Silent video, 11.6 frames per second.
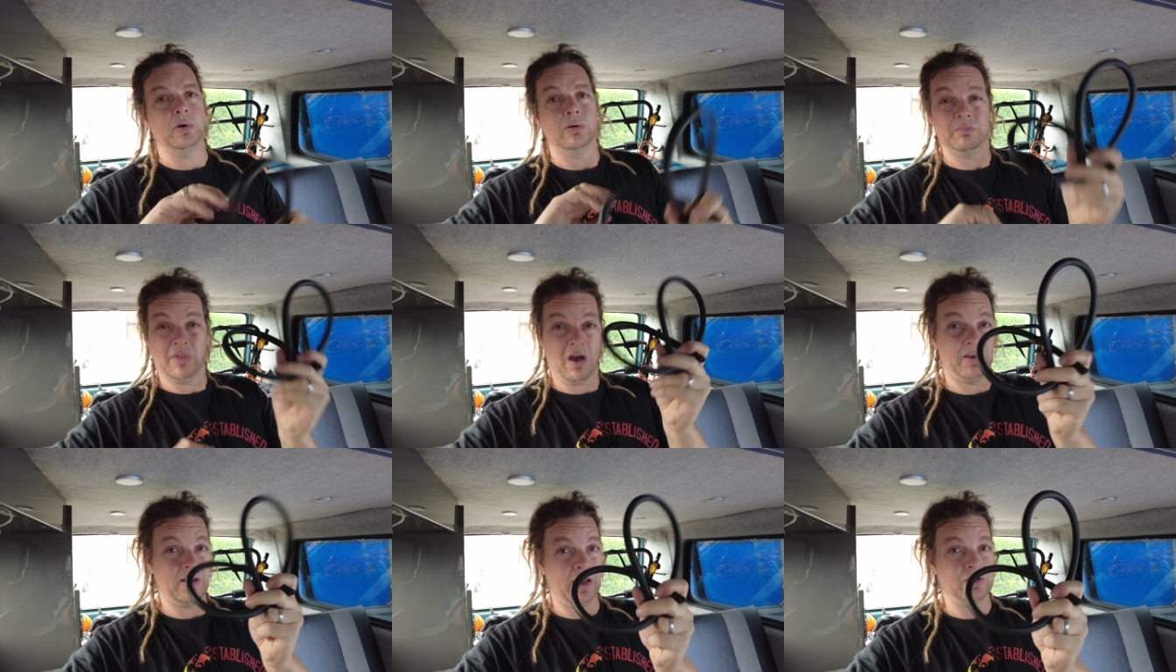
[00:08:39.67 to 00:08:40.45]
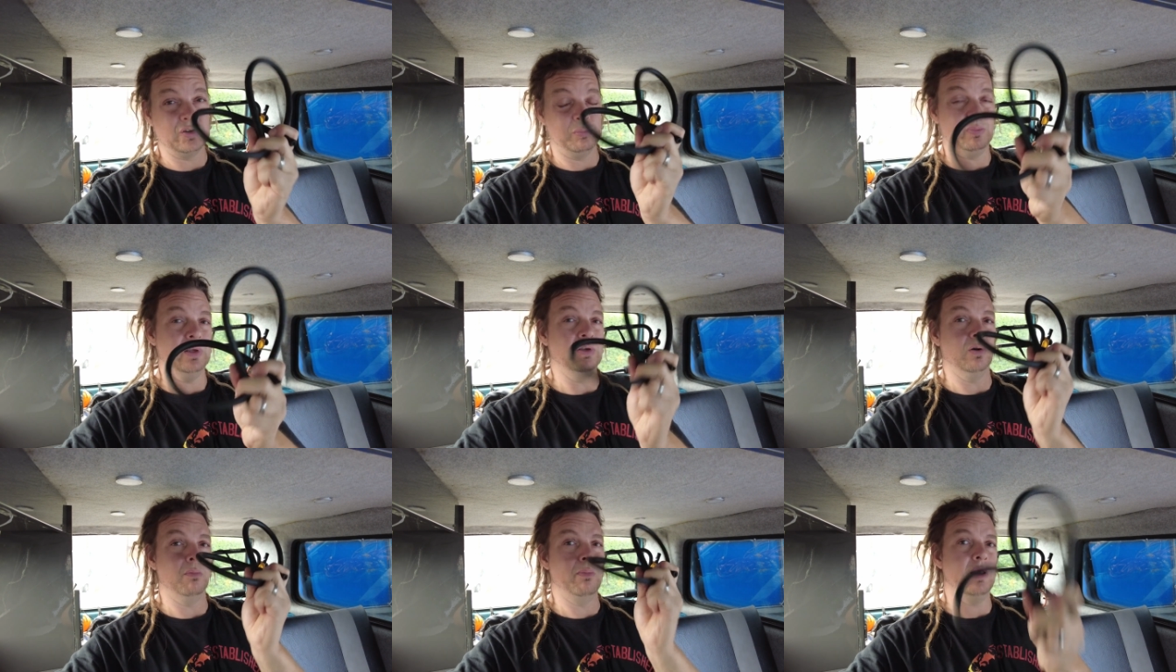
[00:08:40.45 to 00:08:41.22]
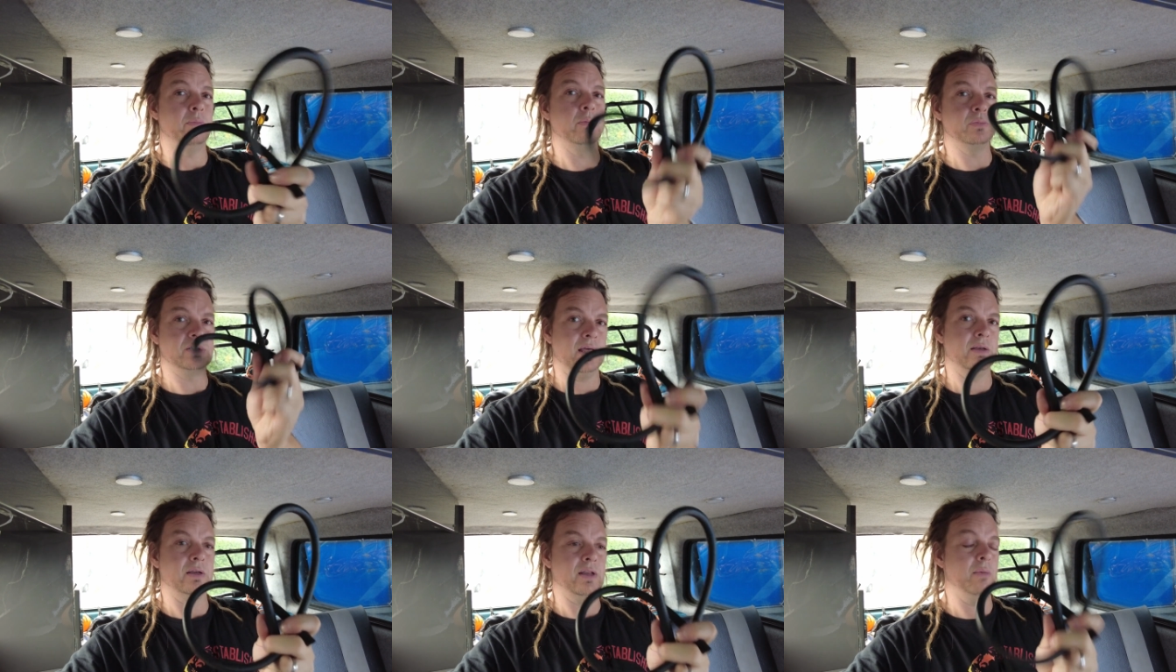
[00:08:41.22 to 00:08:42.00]
But R9 should be your minimum
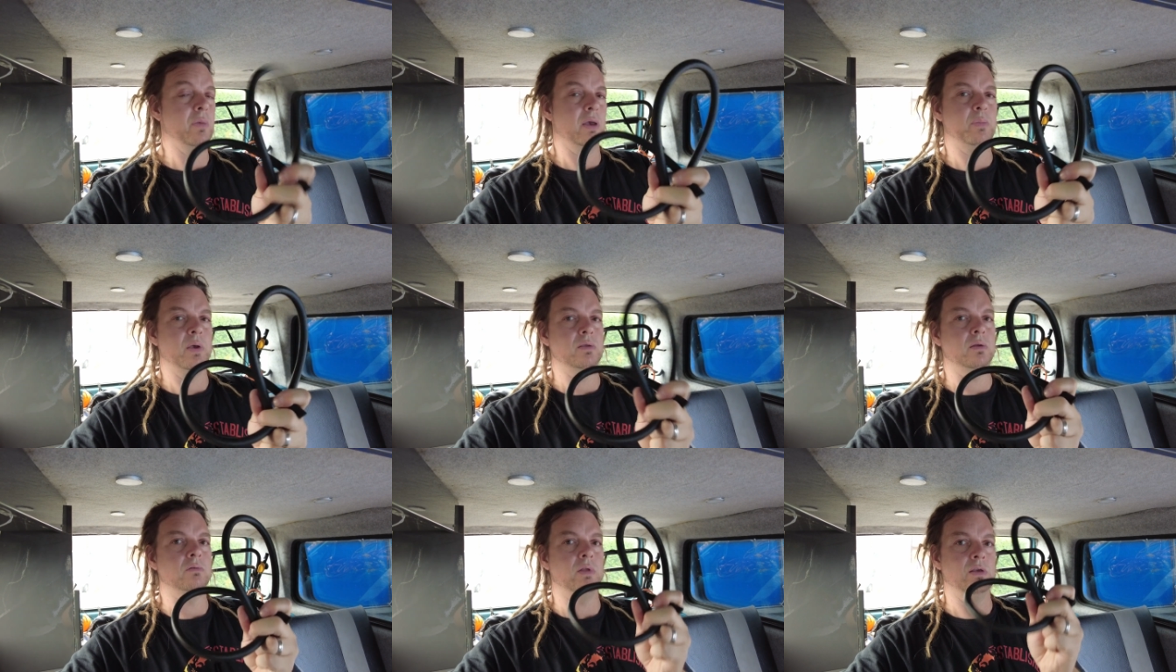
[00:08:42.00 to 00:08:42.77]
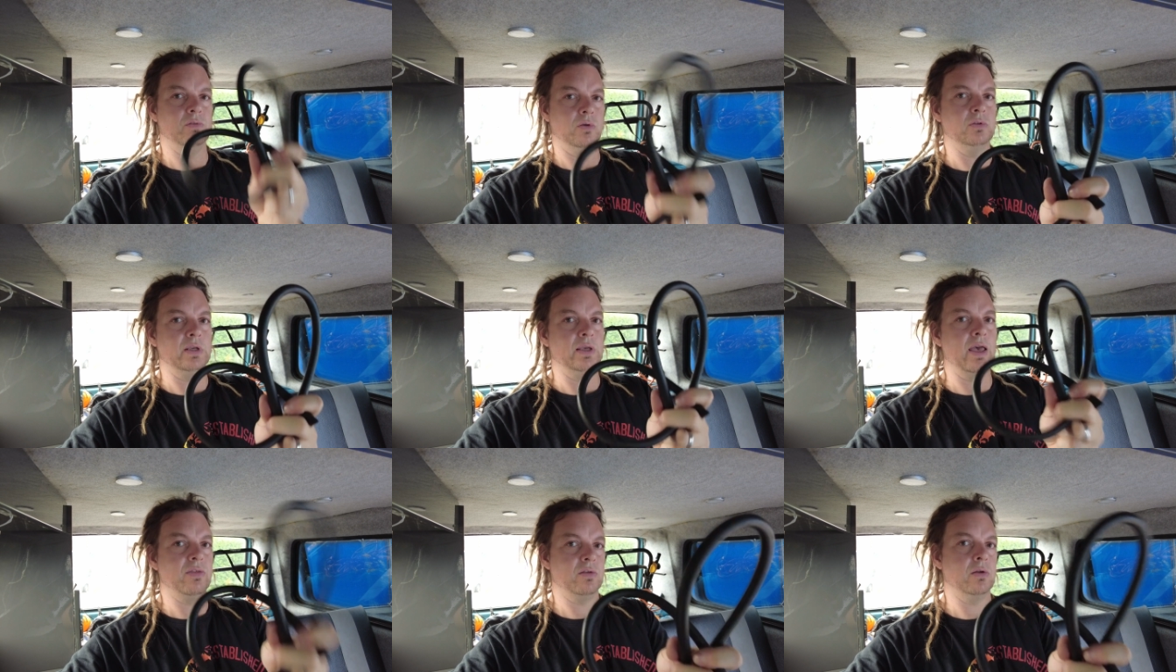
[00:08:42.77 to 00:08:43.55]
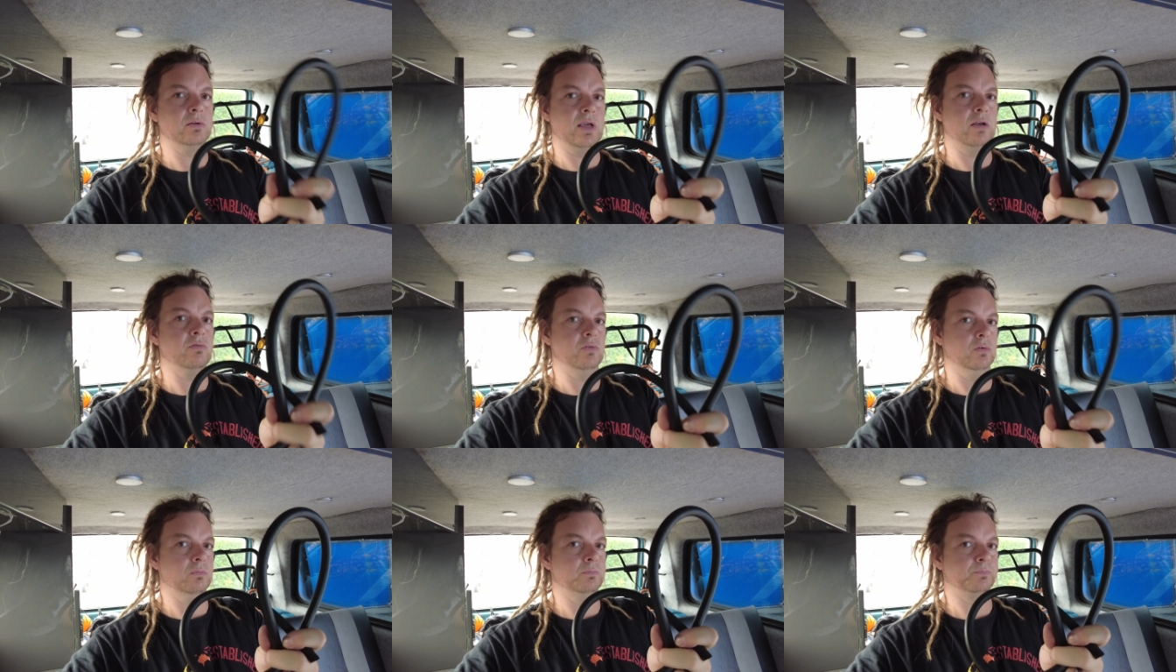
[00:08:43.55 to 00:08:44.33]
standard, in my opinion, if you're using ethanol 10
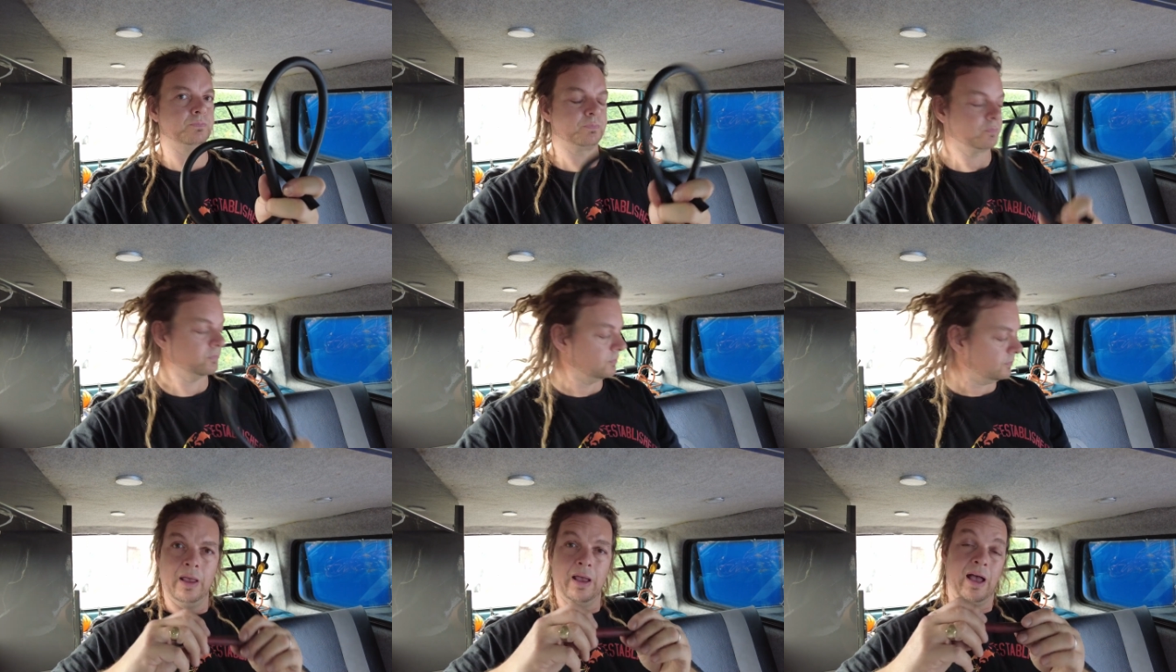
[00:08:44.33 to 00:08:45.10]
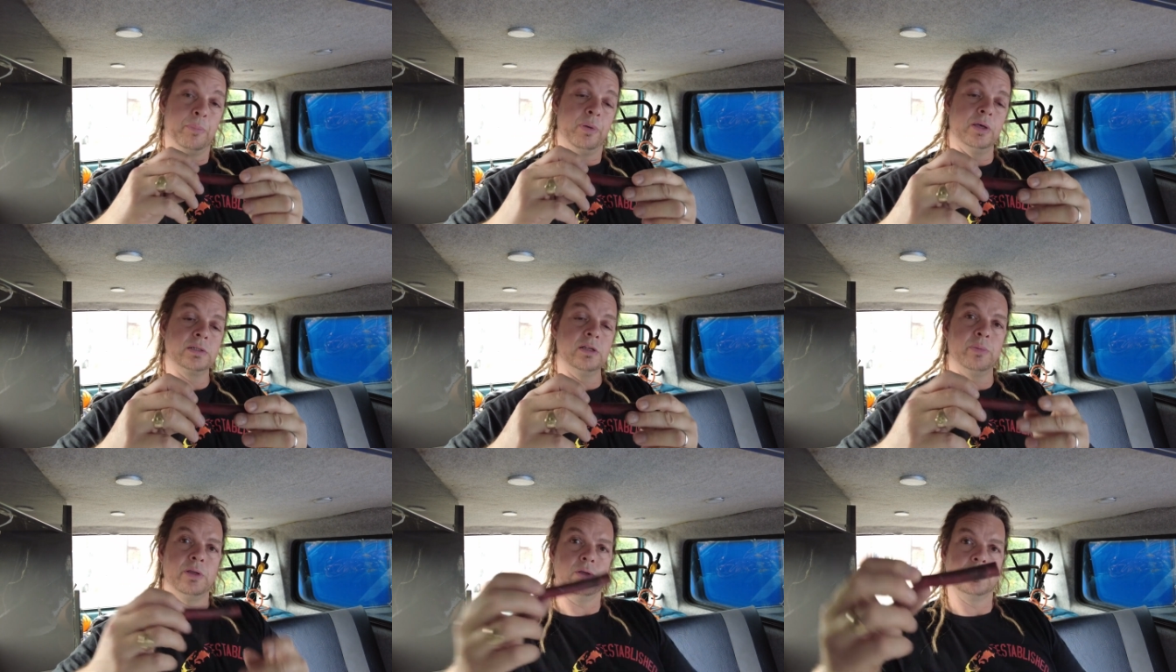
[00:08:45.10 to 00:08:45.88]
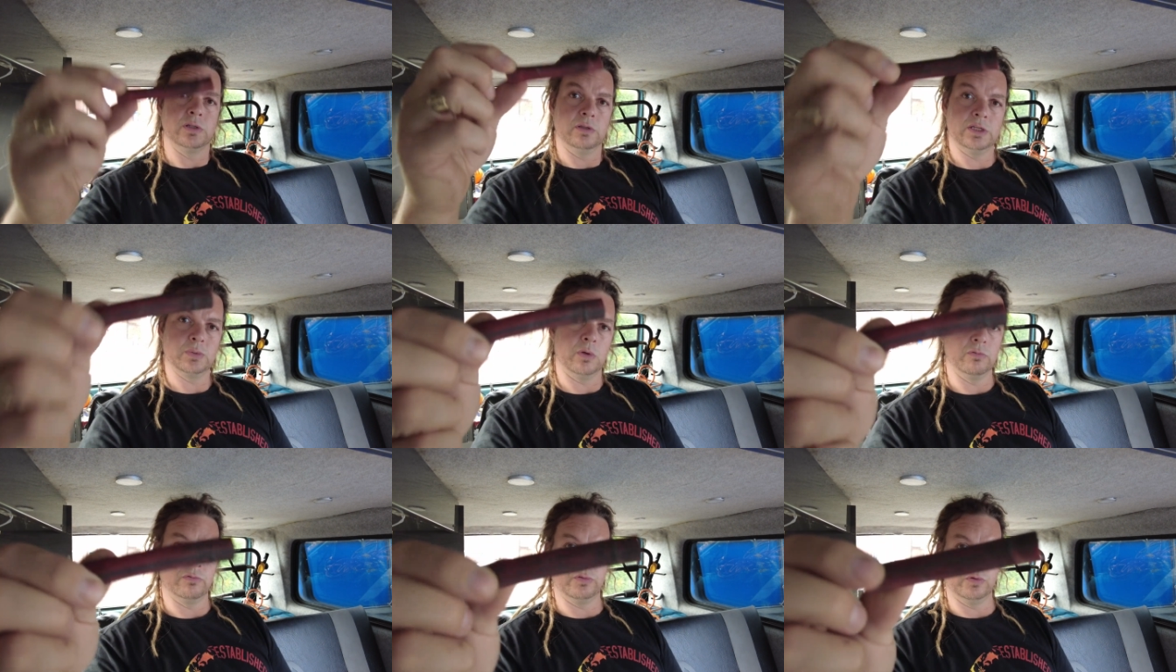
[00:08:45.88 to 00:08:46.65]
fuel. I personally have been using this one